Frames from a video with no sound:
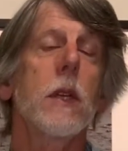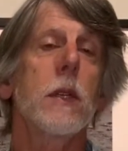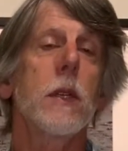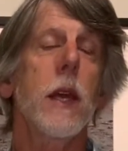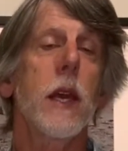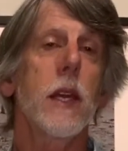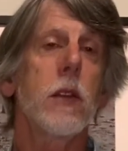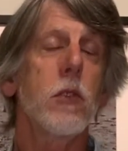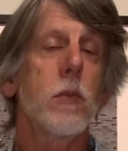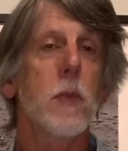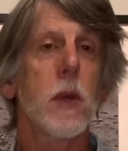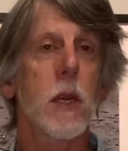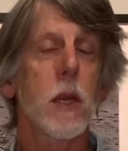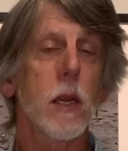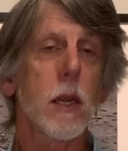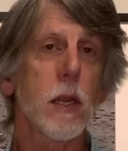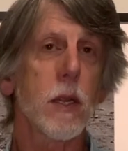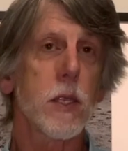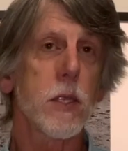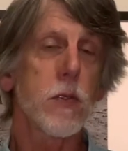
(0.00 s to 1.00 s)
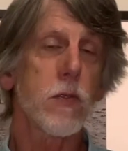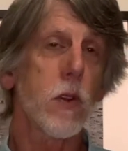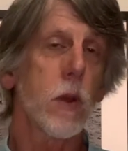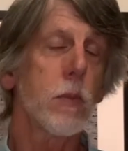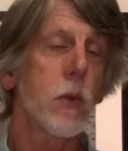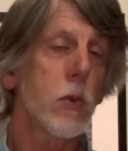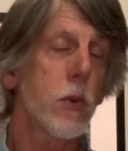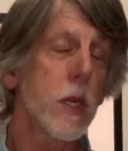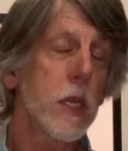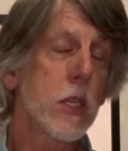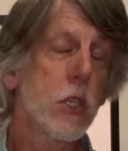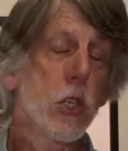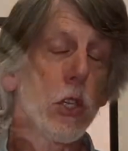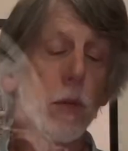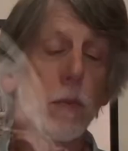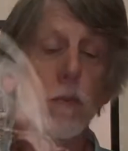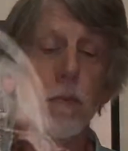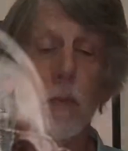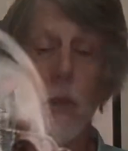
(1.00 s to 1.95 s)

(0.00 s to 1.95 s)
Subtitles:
Native Americans from the region.